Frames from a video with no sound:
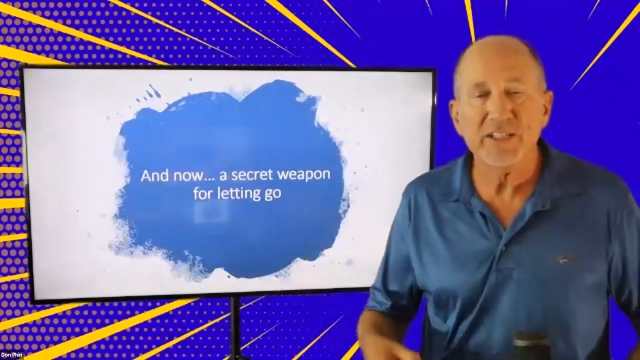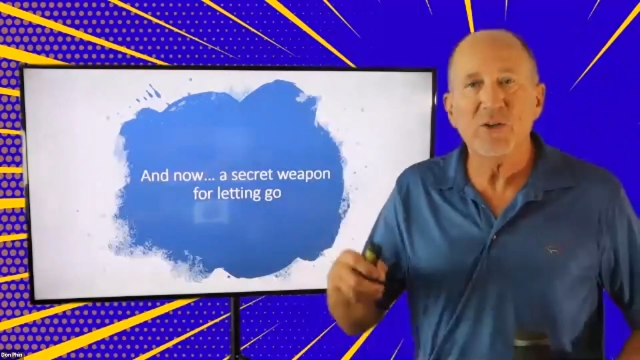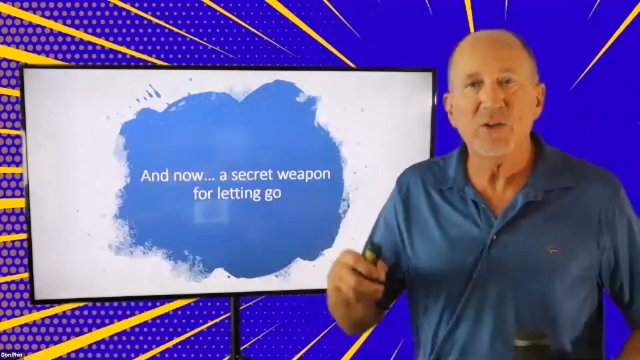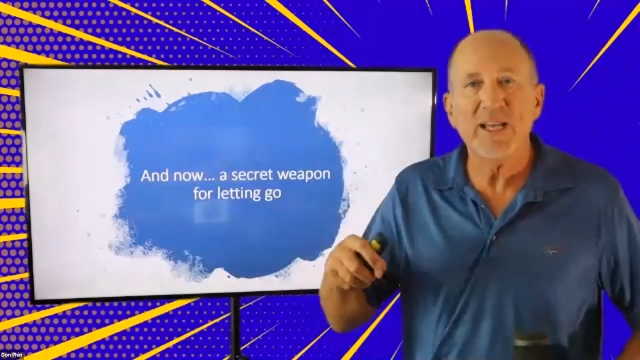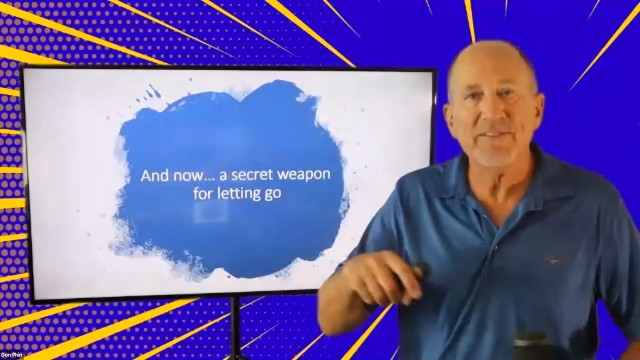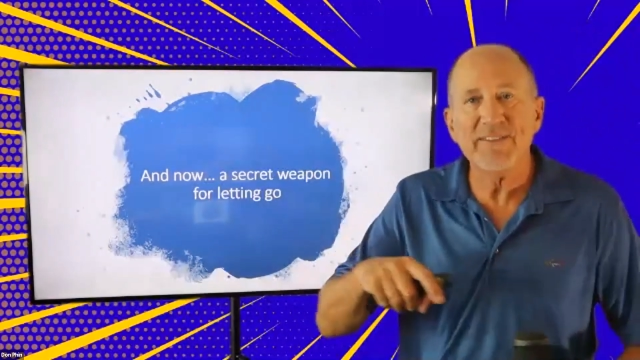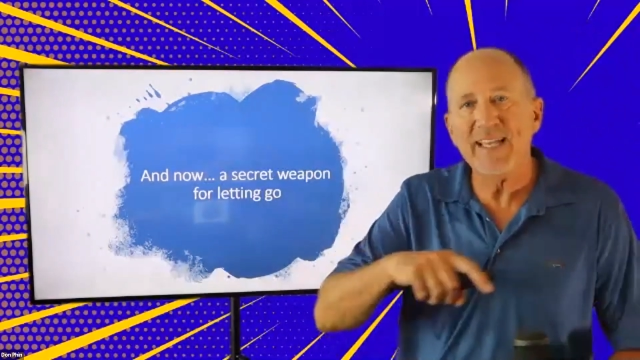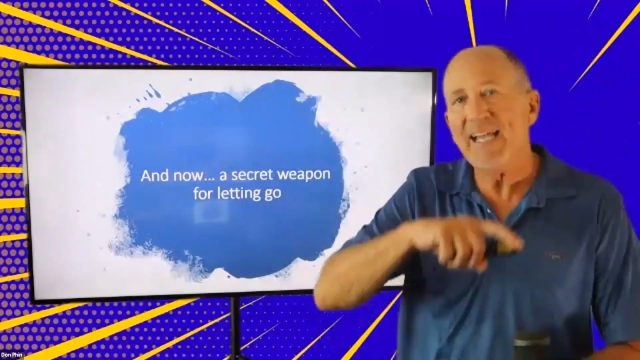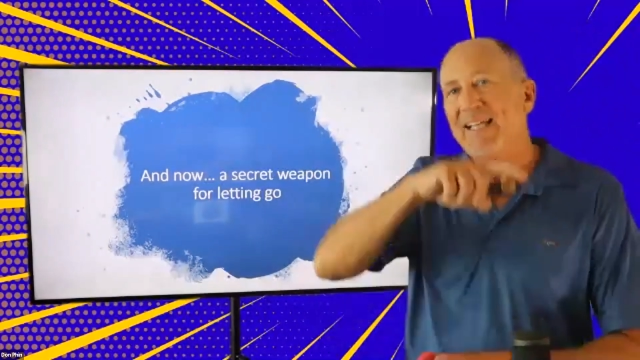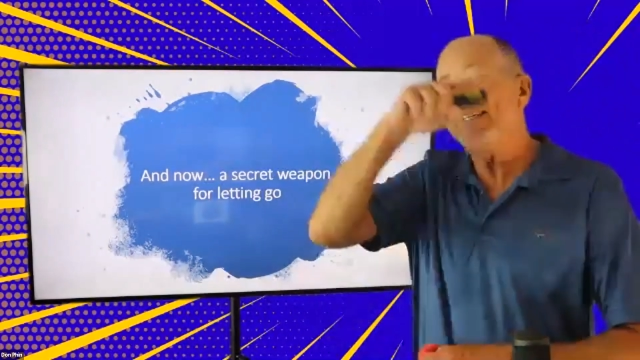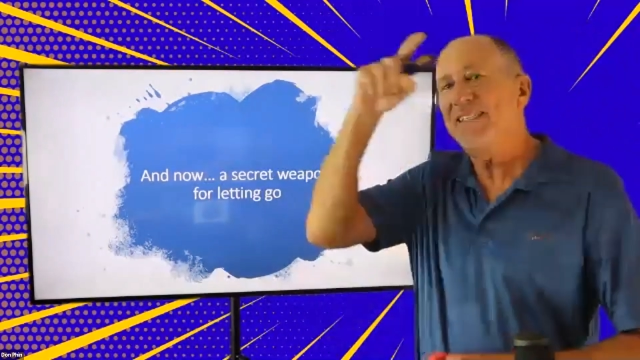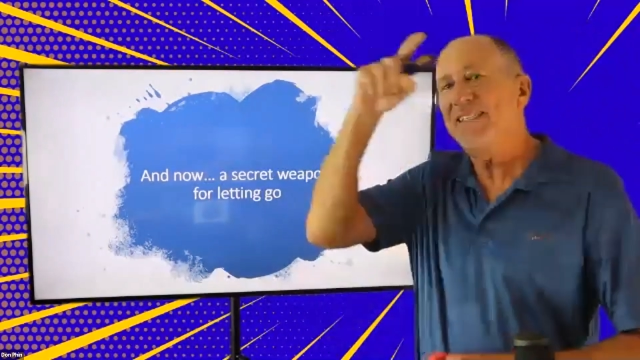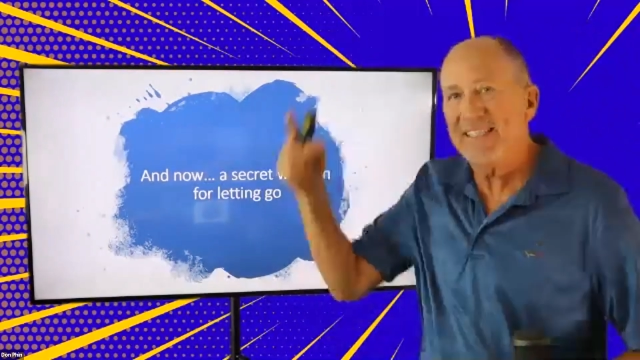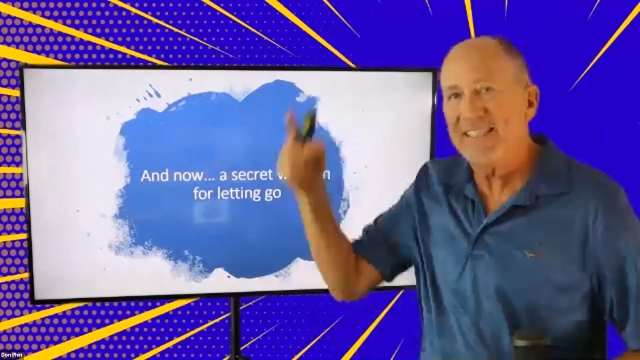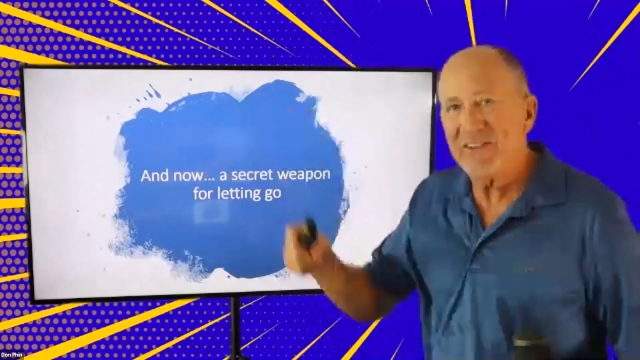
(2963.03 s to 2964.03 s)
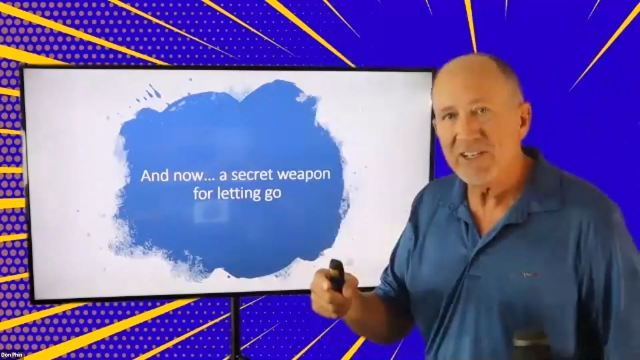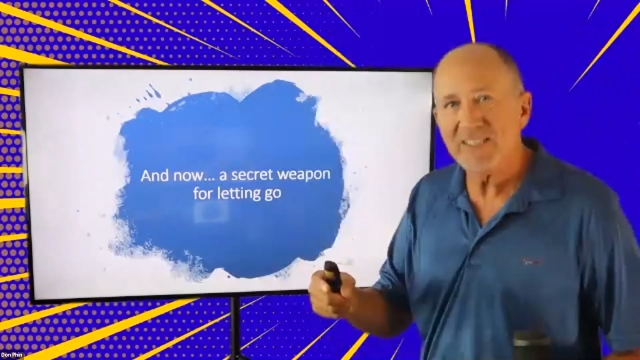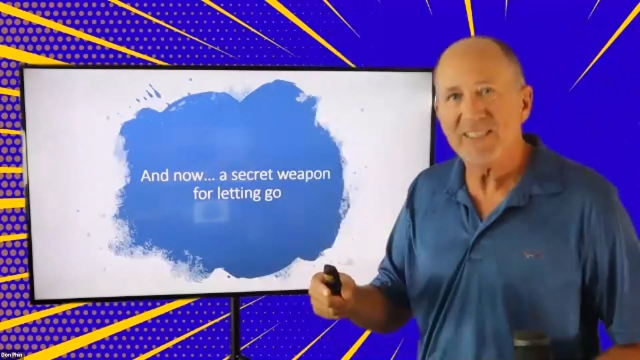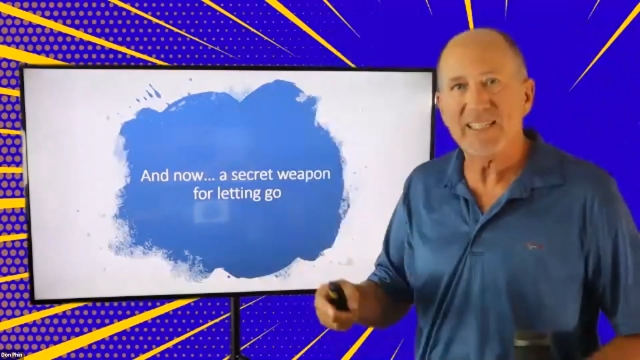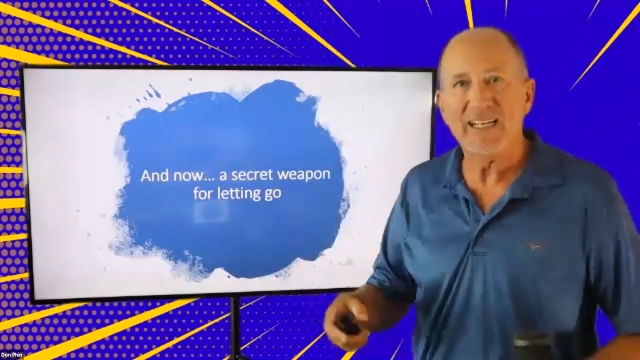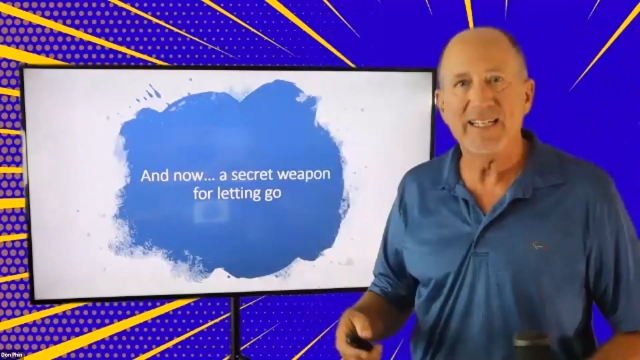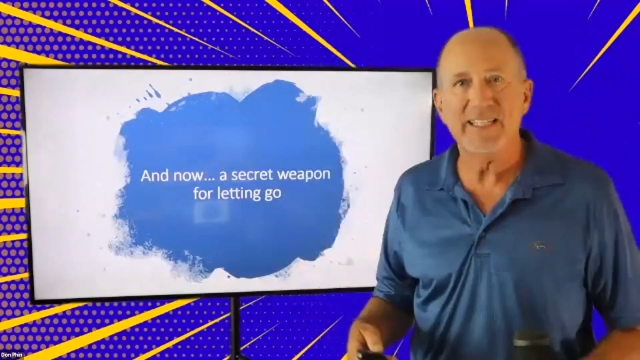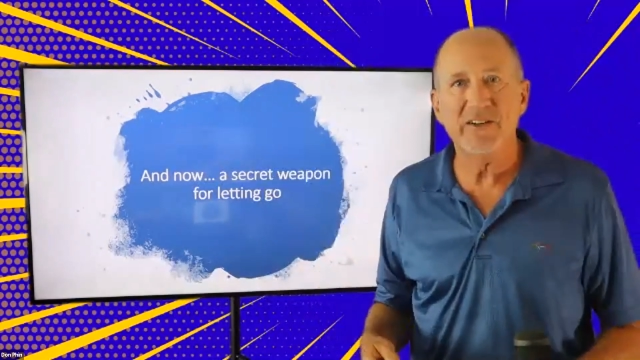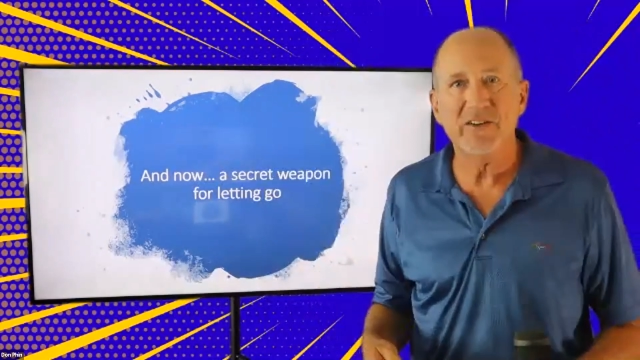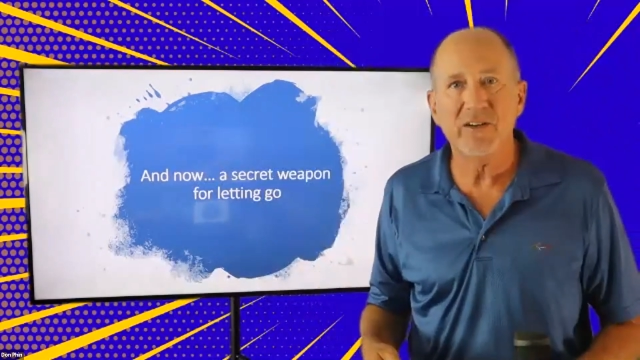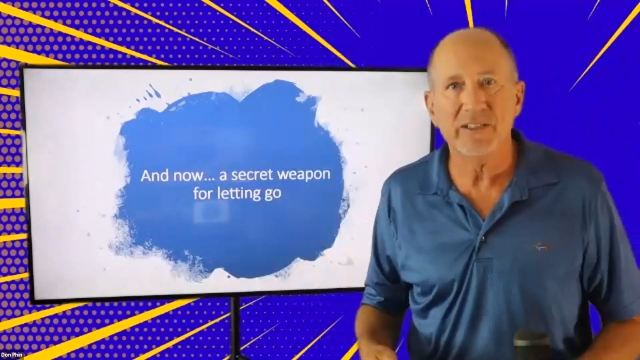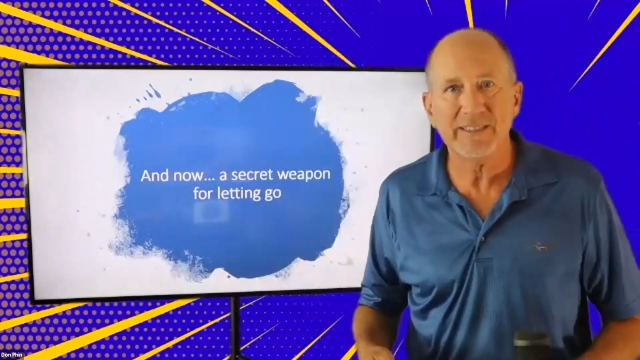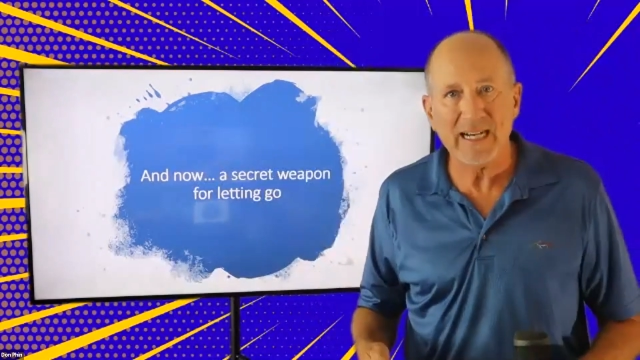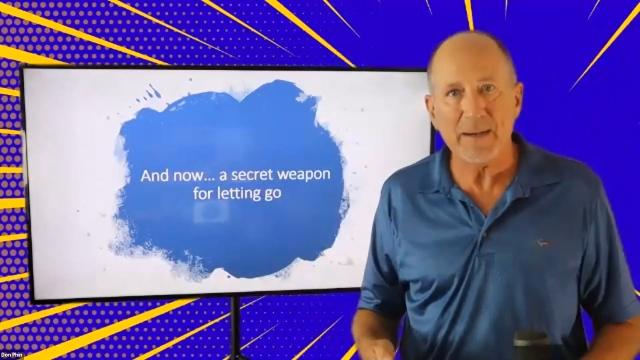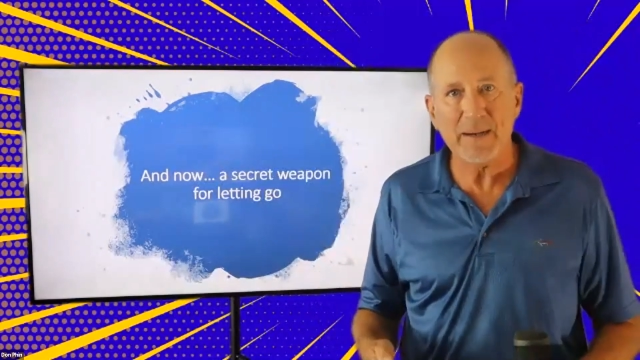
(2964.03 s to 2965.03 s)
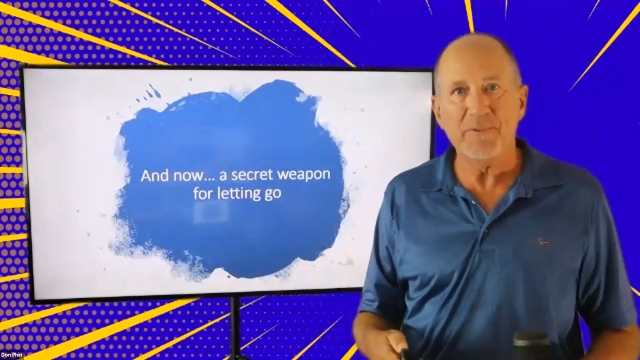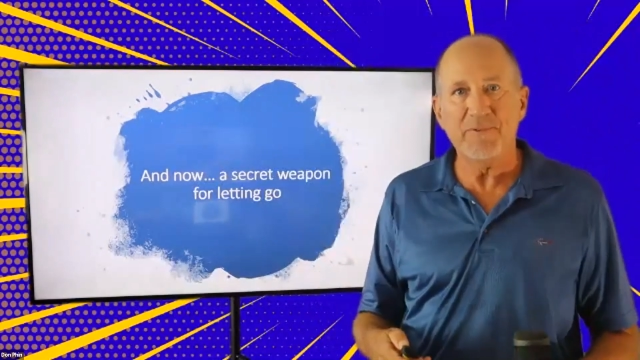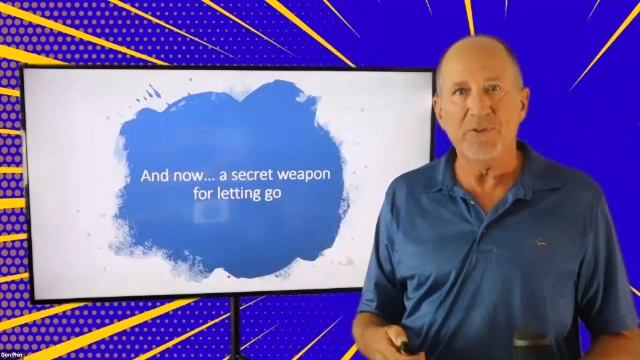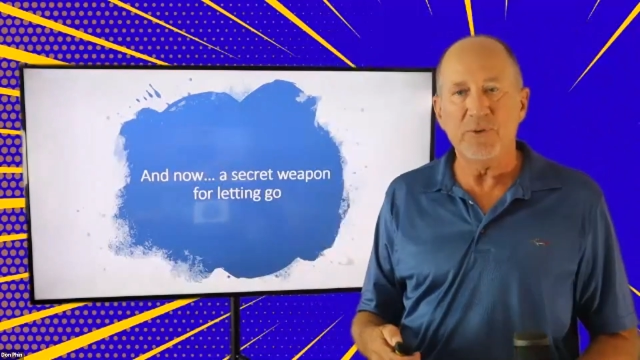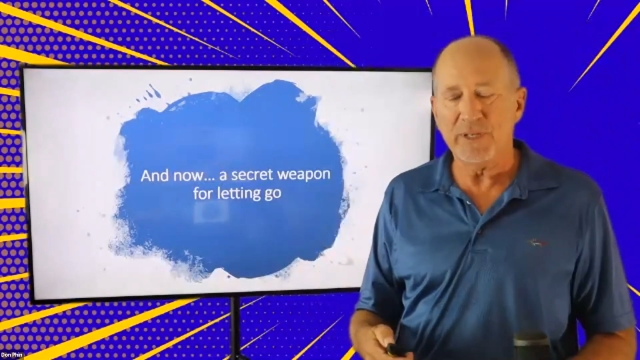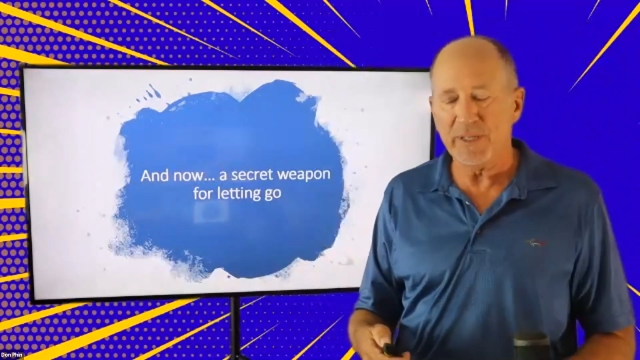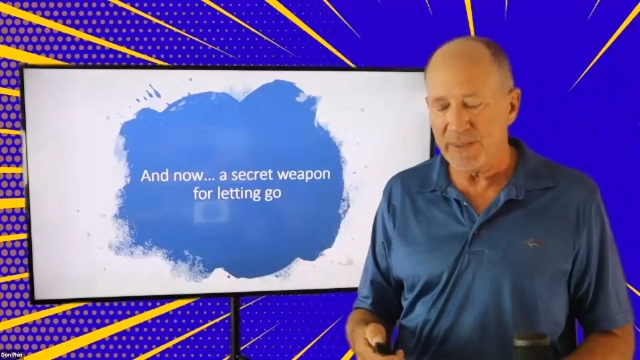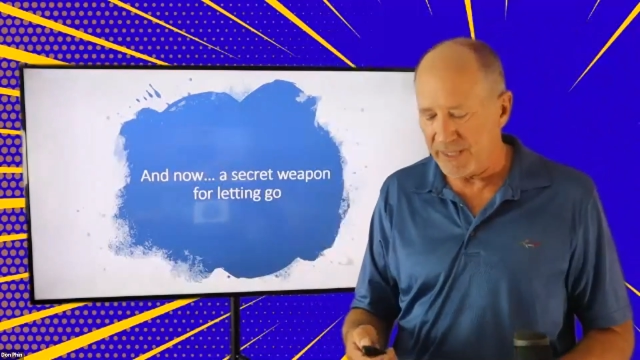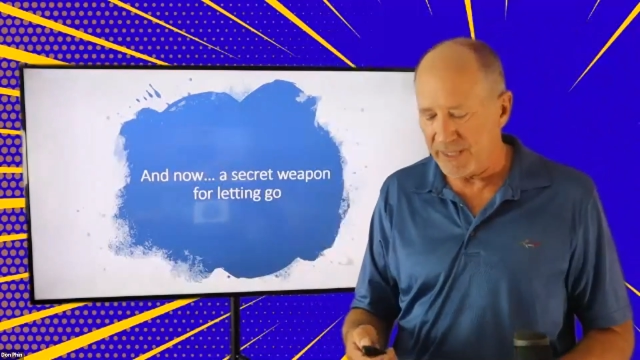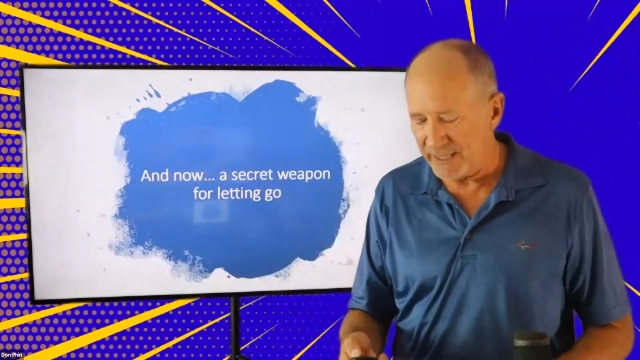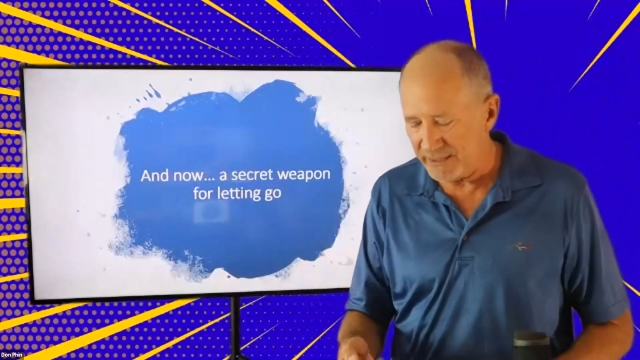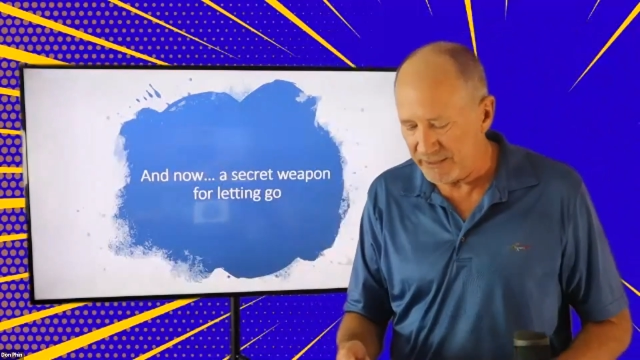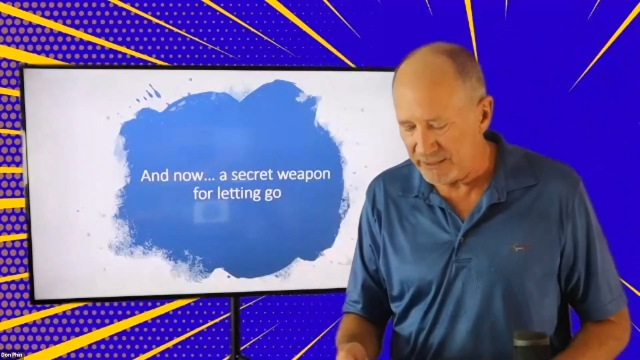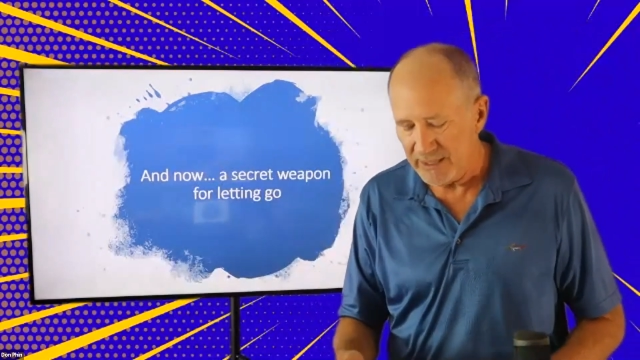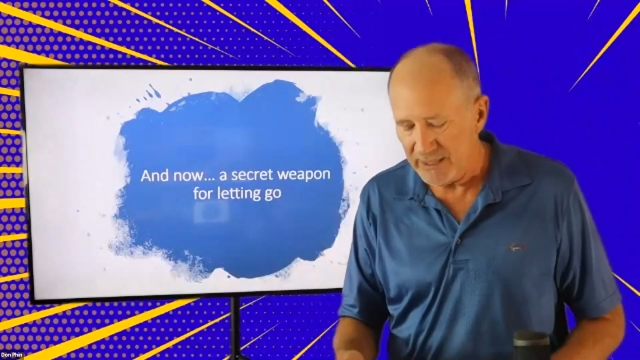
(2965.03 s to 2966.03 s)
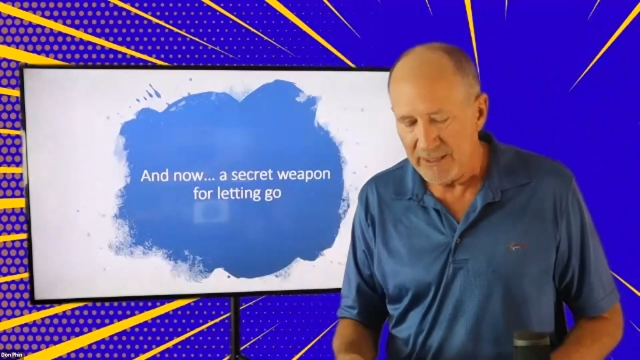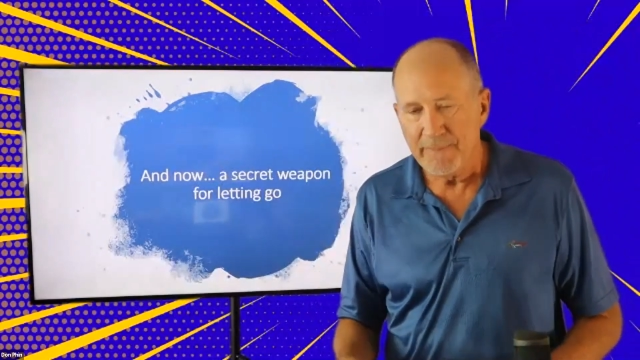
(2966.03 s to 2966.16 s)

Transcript: You don't have to add the serious idea on top of doing things.